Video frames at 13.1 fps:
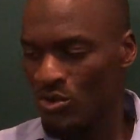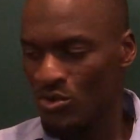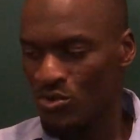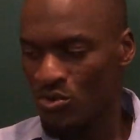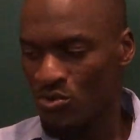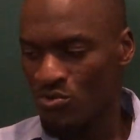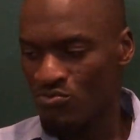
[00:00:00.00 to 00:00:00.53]

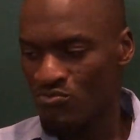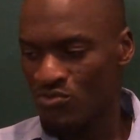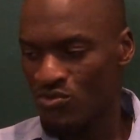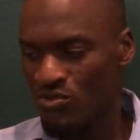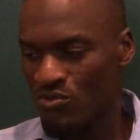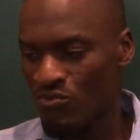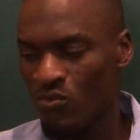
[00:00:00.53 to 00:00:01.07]
you
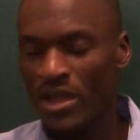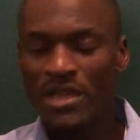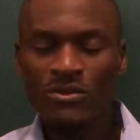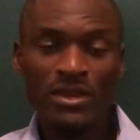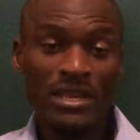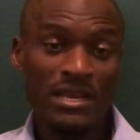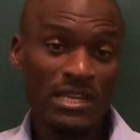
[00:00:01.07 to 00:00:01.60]
know, where you
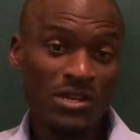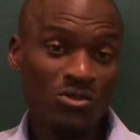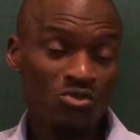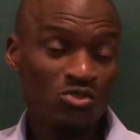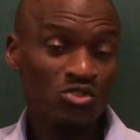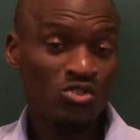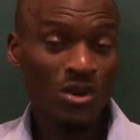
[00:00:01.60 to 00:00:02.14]
can
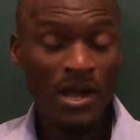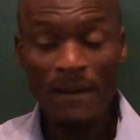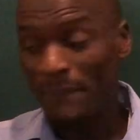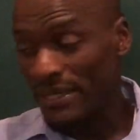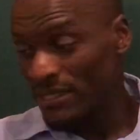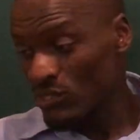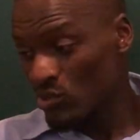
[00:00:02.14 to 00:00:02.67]
include your
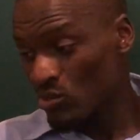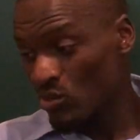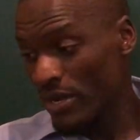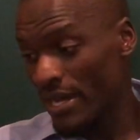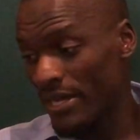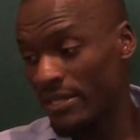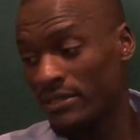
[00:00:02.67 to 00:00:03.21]
company
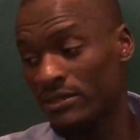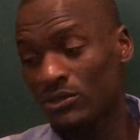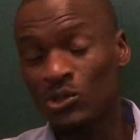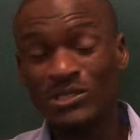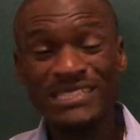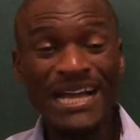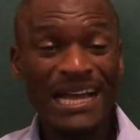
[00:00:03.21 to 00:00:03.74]
slogan
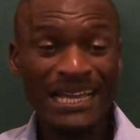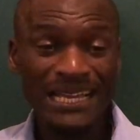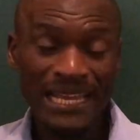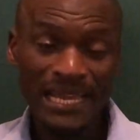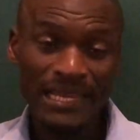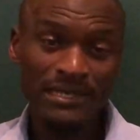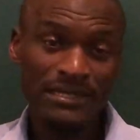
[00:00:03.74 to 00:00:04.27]
or
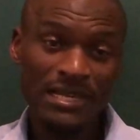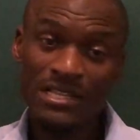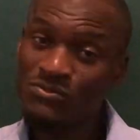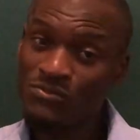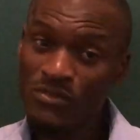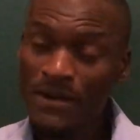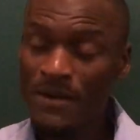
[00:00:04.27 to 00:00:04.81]
tagline. That's
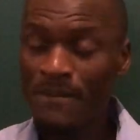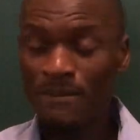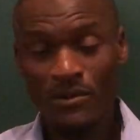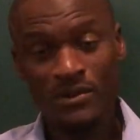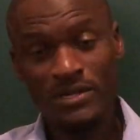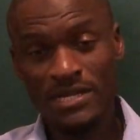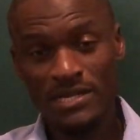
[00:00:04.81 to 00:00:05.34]
very
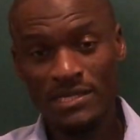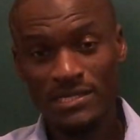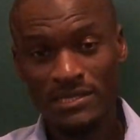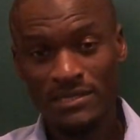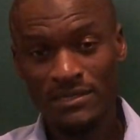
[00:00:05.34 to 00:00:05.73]
important.